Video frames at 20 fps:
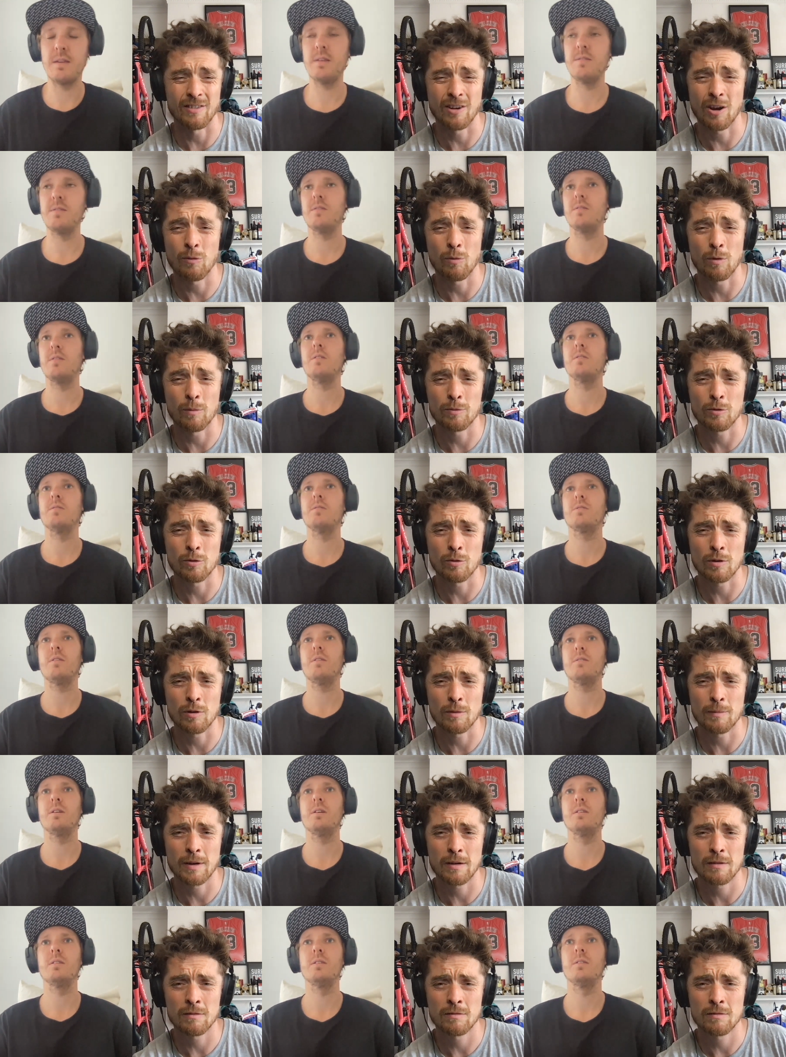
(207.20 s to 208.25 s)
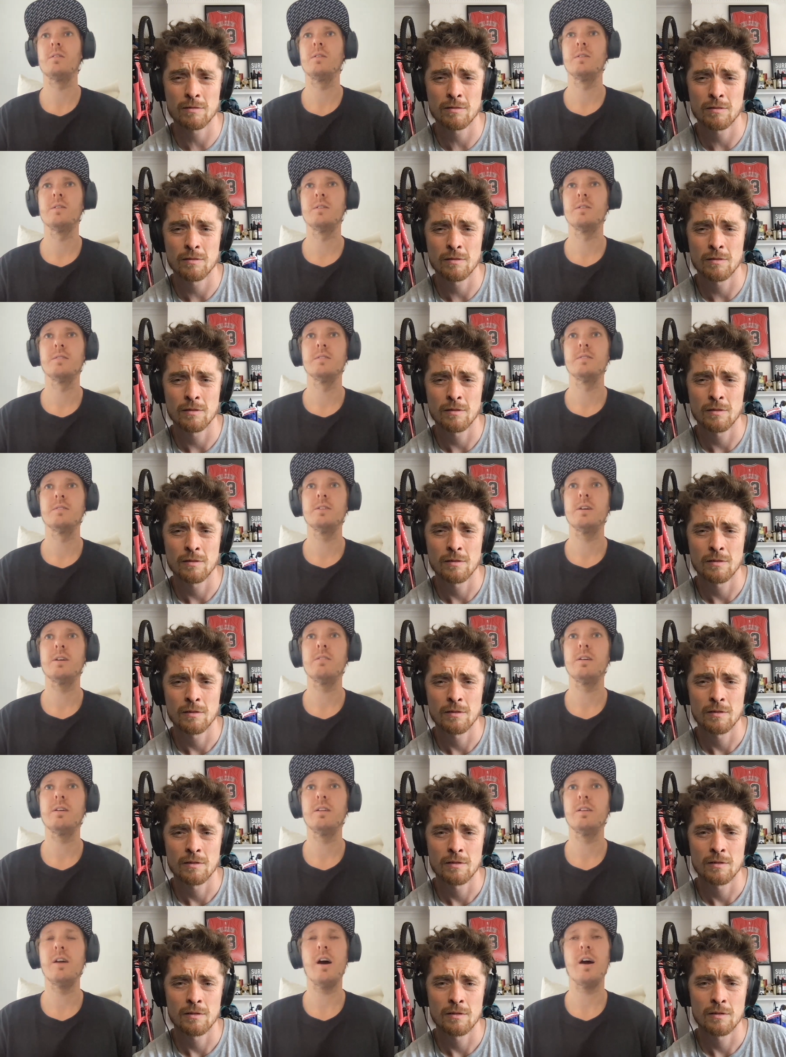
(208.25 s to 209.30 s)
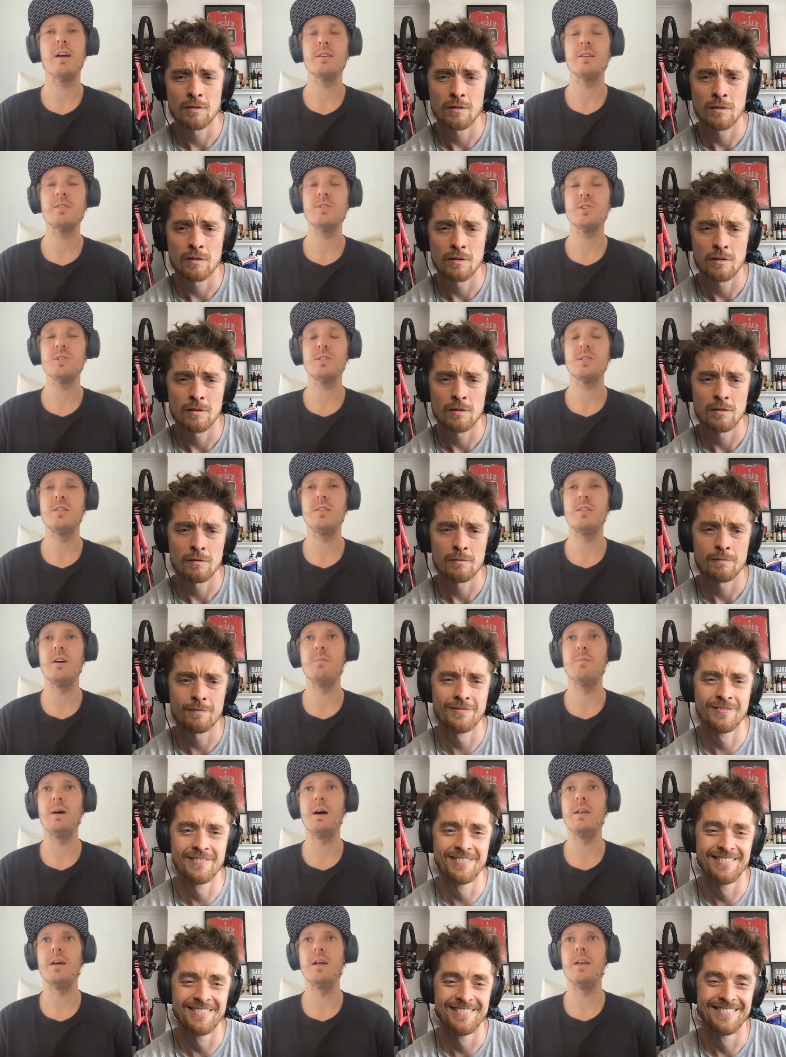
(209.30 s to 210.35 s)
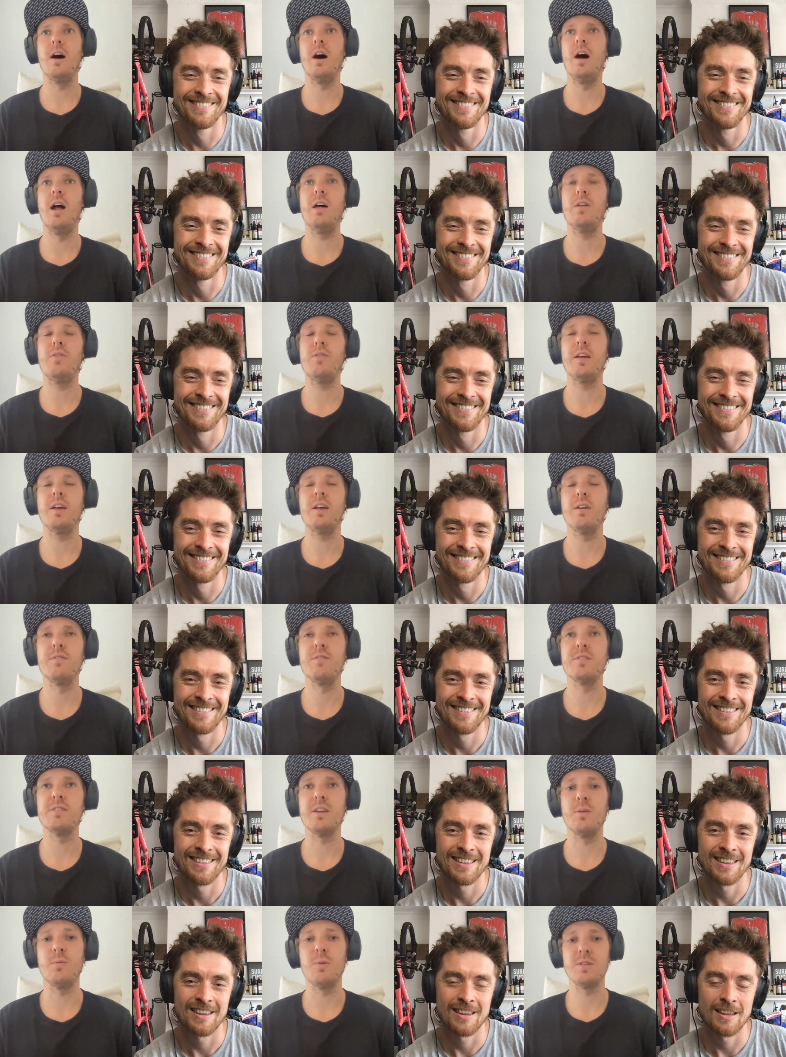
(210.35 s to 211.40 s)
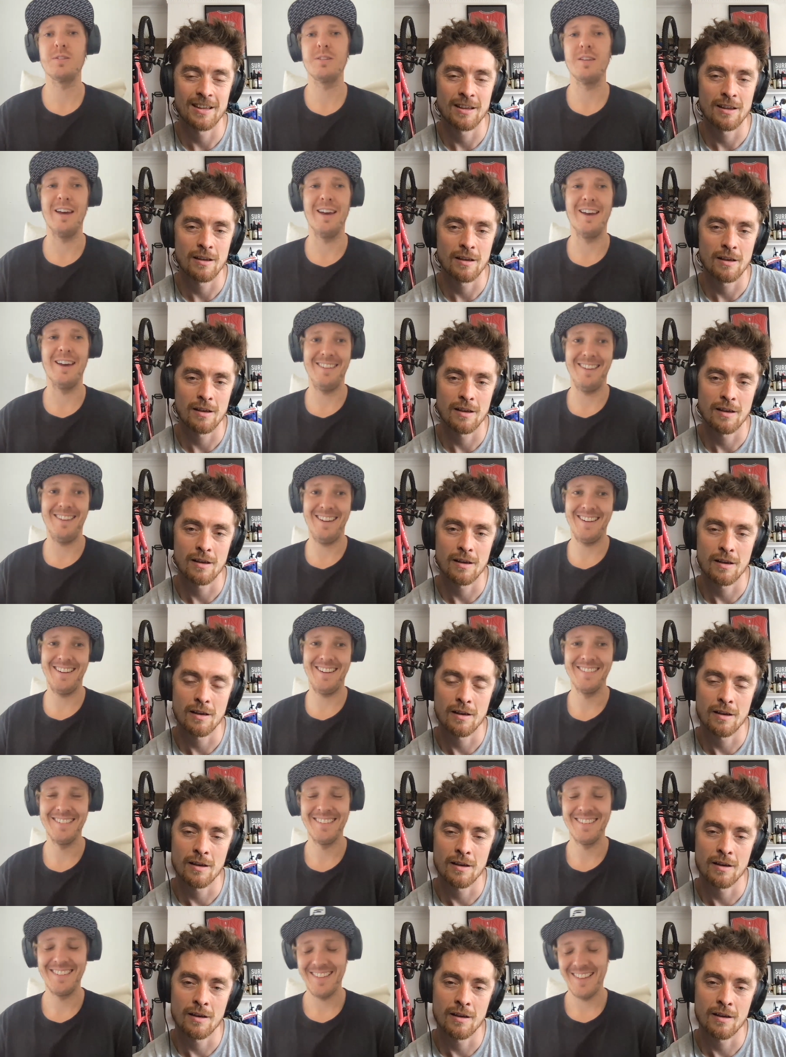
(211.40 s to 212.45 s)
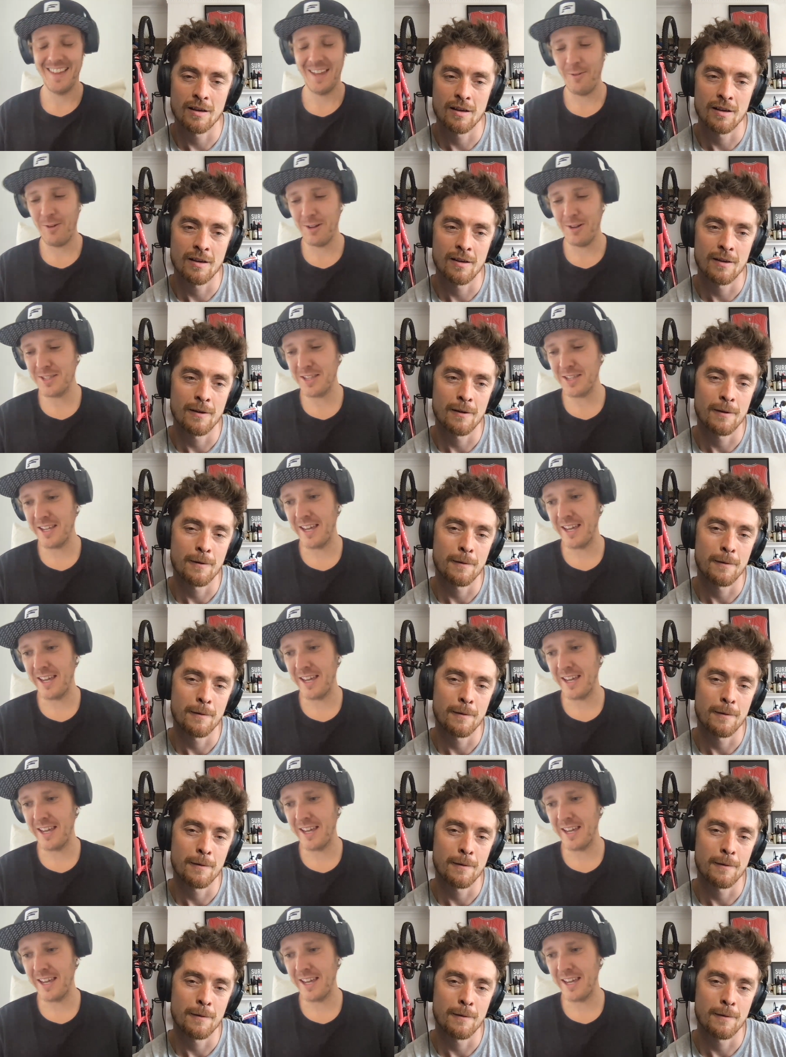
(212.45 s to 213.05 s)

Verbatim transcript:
Speaker 1: sense. what I'm no, talking totally. about. Totally. No, it's interesting though, man. And, and I think obviously it was, uh, yeah, it was the